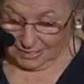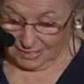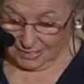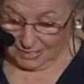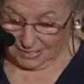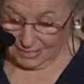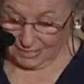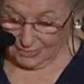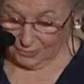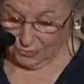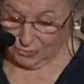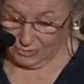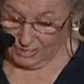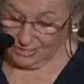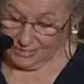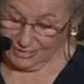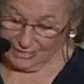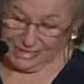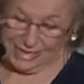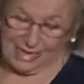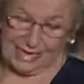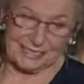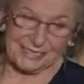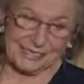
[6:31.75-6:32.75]
And
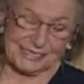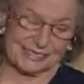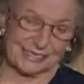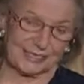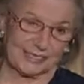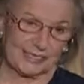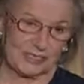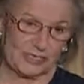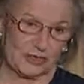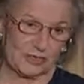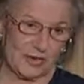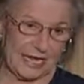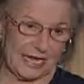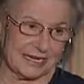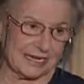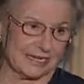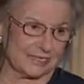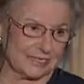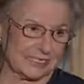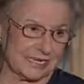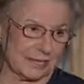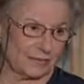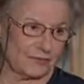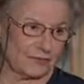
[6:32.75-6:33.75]
when
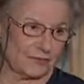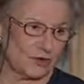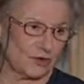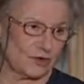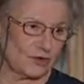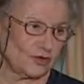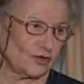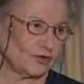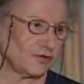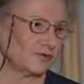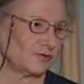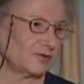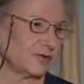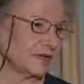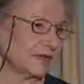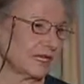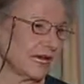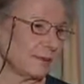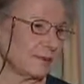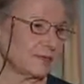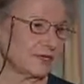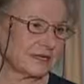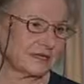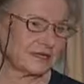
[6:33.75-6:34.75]
some of you who've been
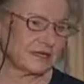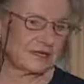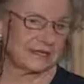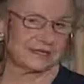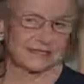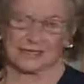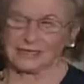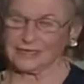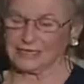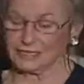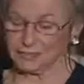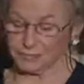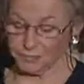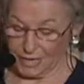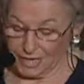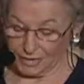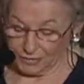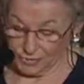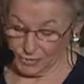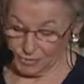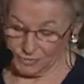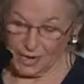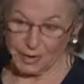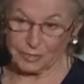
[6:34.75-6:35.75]
coming to these things
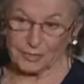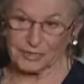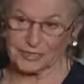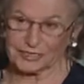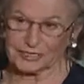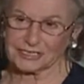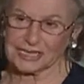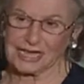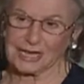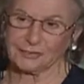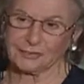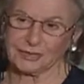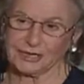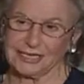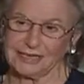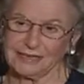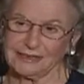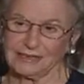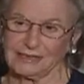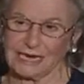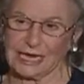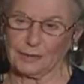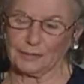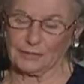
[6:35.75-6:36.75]
might remember the time when
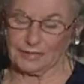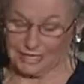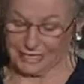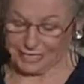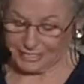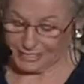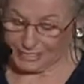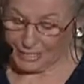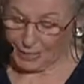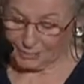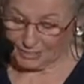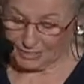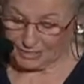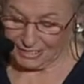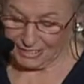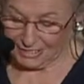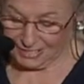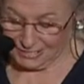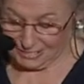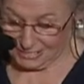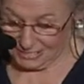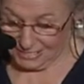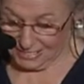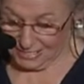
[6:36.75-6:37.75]
he got up and accepted
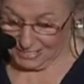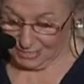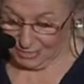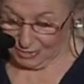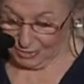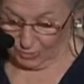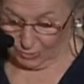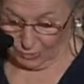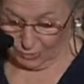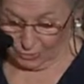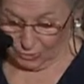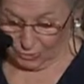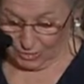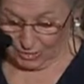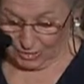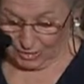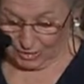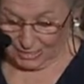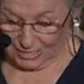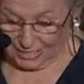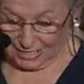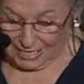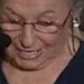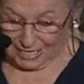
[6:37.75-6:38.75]
his
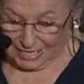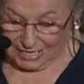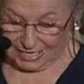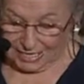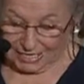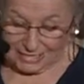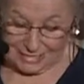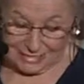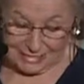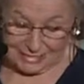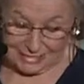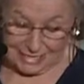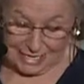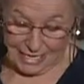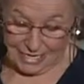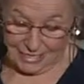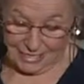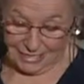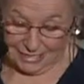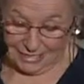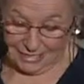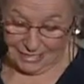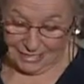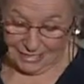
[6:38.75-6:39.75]
award, and he
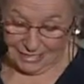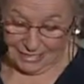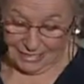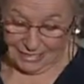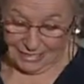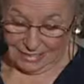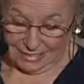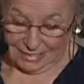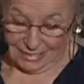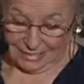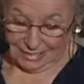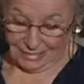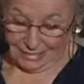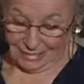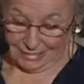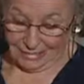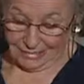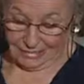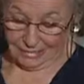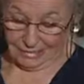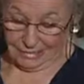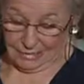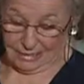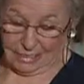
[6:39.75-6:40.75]
said,
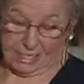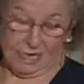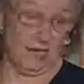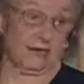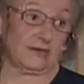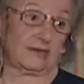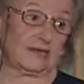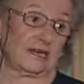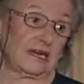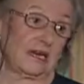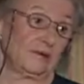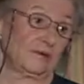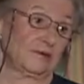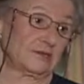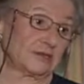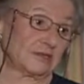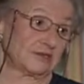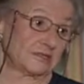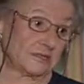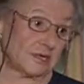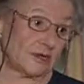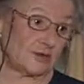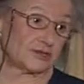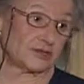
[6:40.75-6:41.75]
I didn't know that I
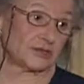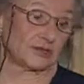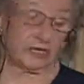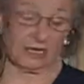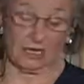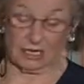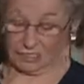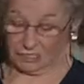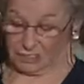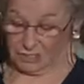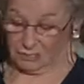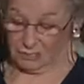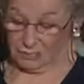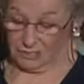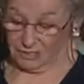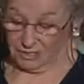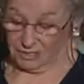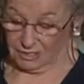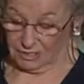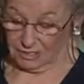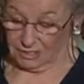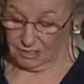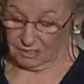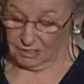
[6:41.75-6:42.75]
was a social
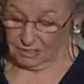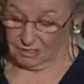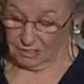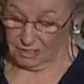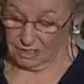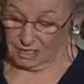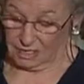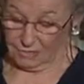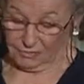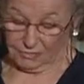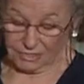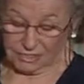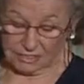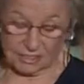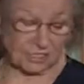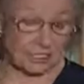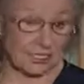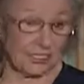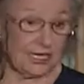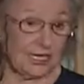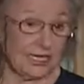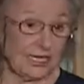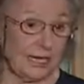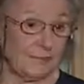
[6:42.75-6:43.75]
entrepreneur. I was
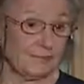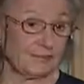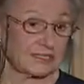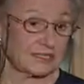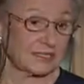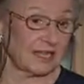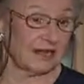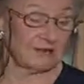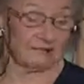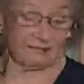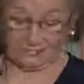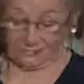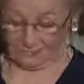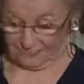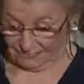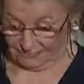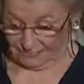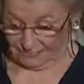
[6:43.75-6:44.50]
just cleaning up stuff.